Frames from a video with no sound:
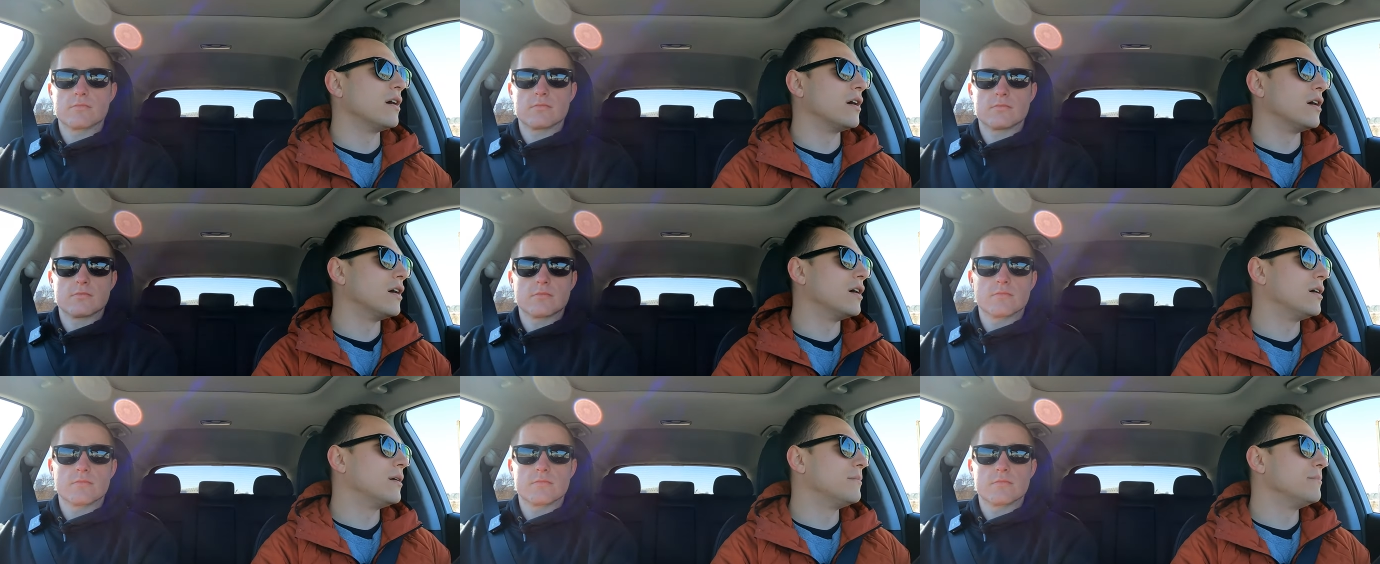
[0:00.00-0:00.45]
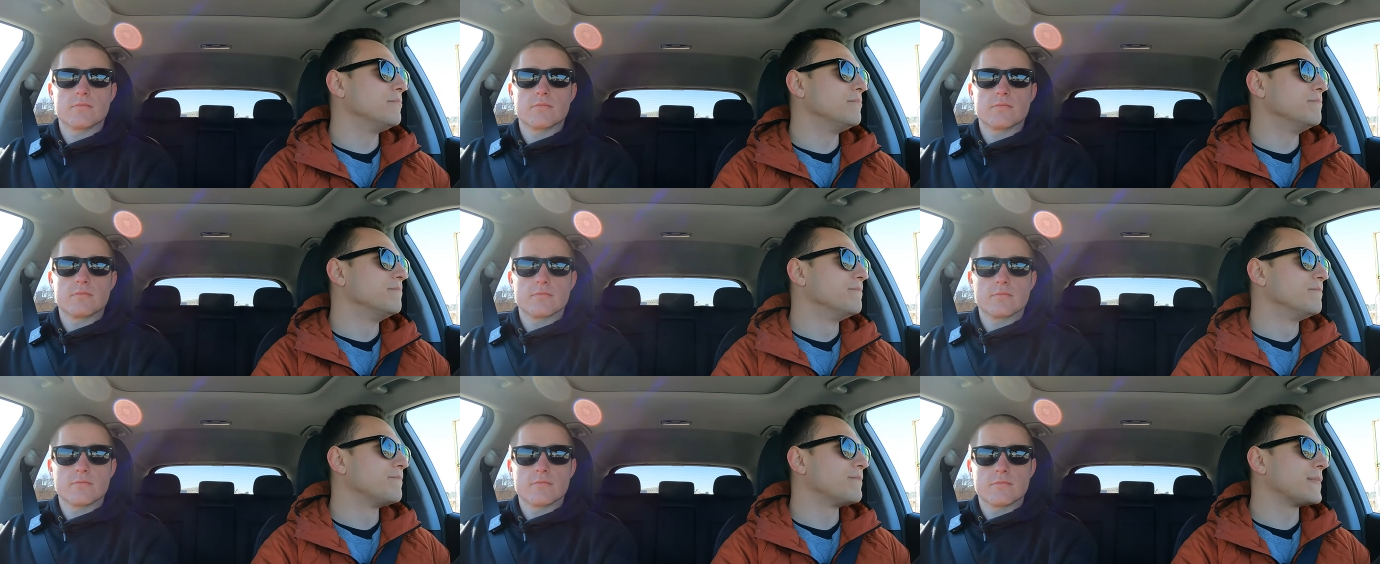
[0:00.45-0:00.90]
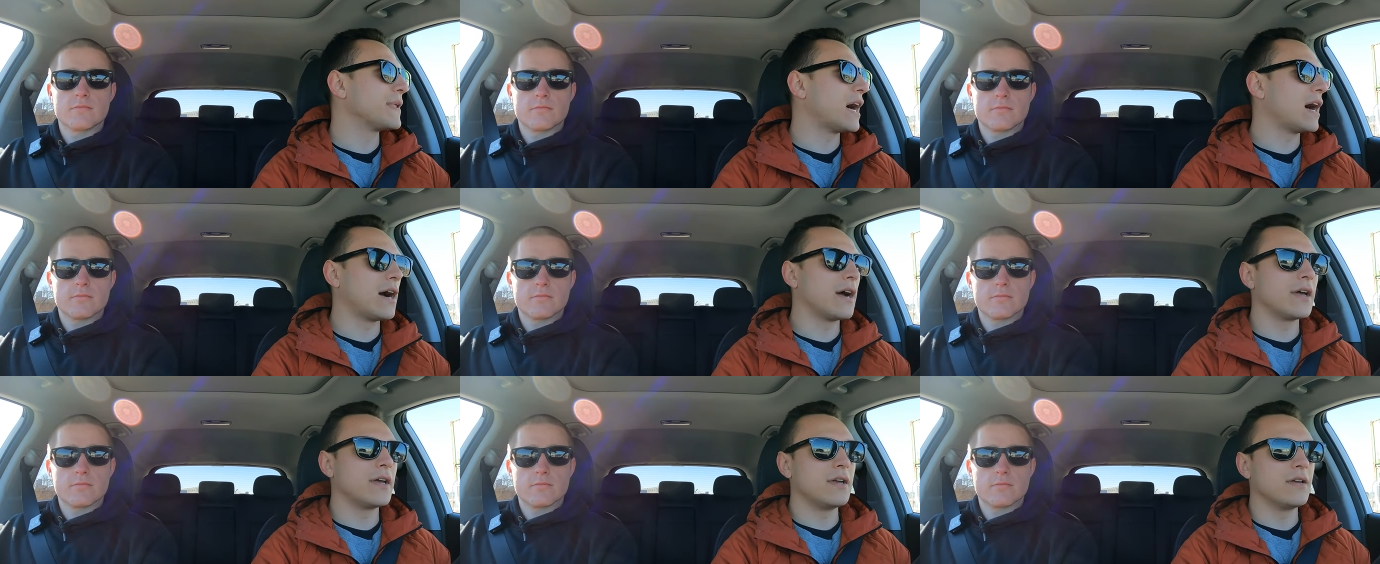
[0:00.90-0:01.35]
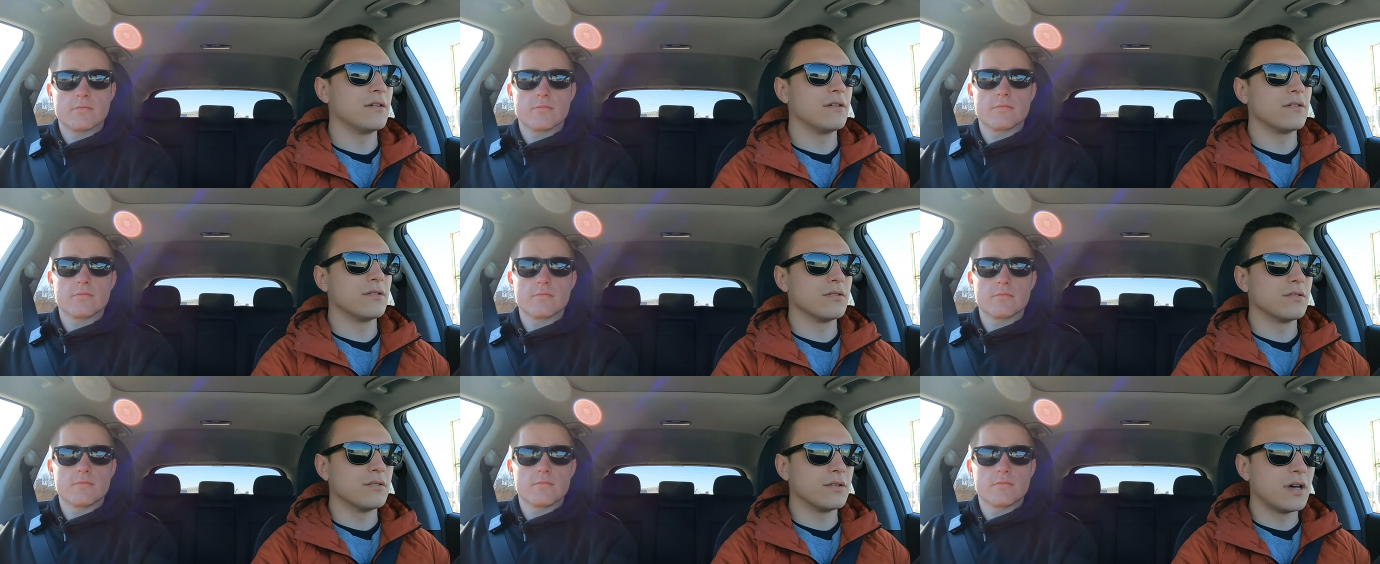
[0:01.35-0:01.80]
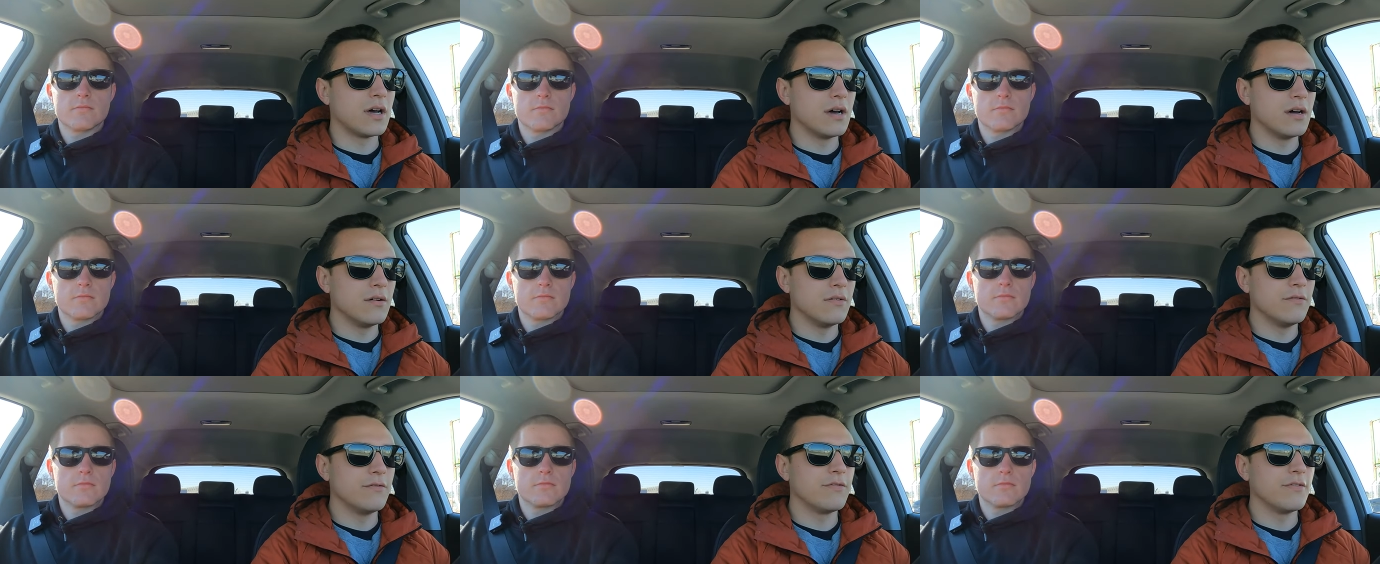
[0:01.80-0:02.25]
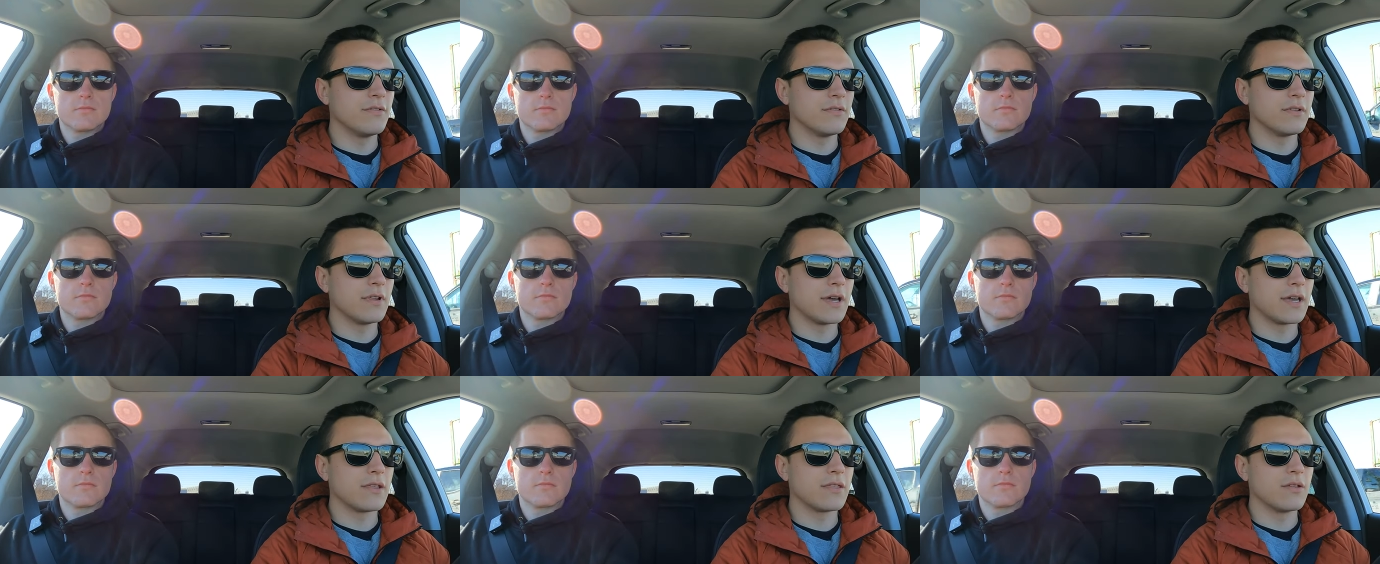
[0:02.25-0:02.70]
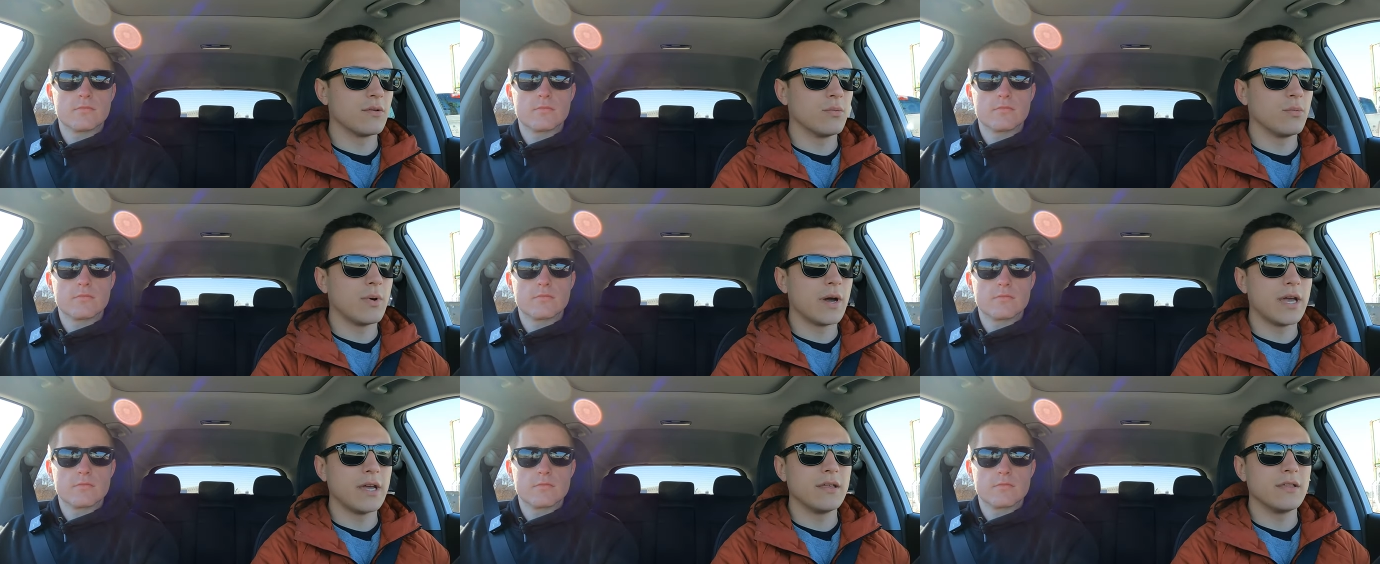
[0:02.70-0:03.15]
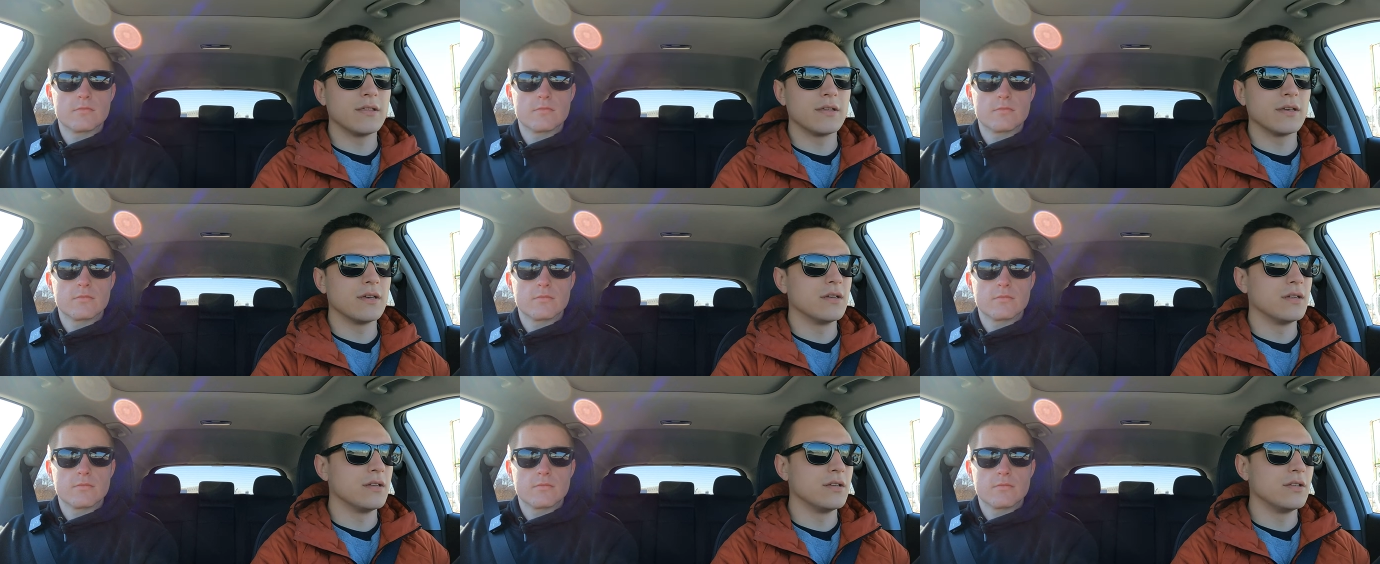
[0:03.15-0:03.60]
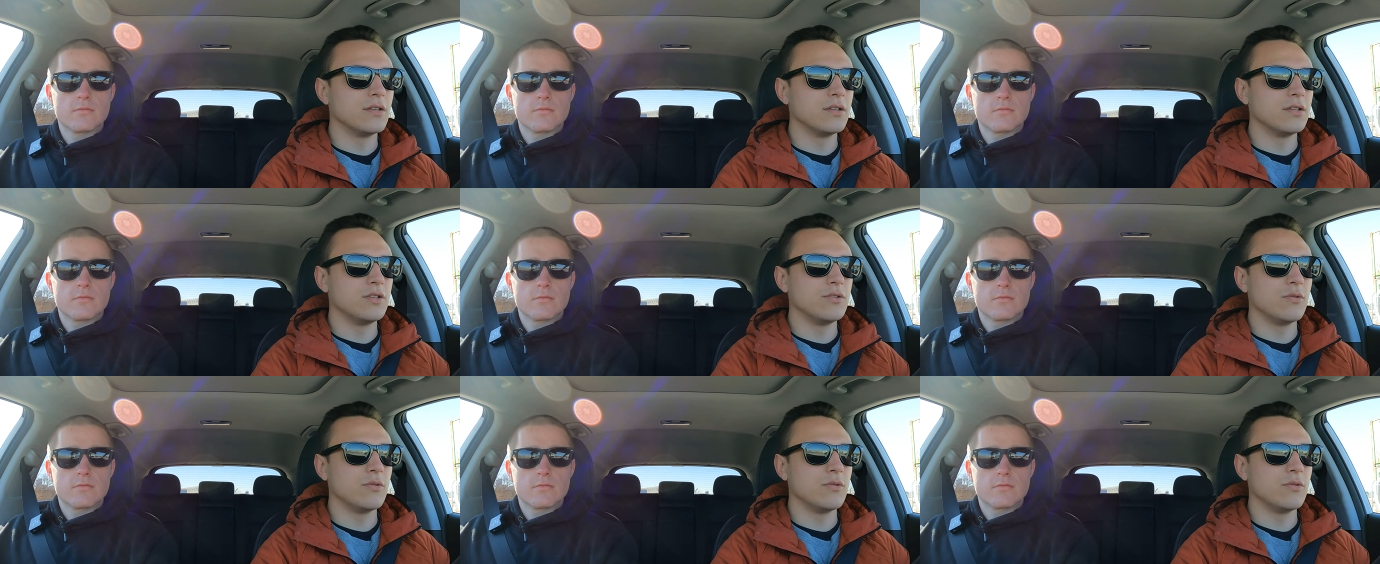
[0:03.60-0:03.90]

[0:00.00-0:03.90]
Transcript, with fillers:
Speaker 1: Um, I love like the way that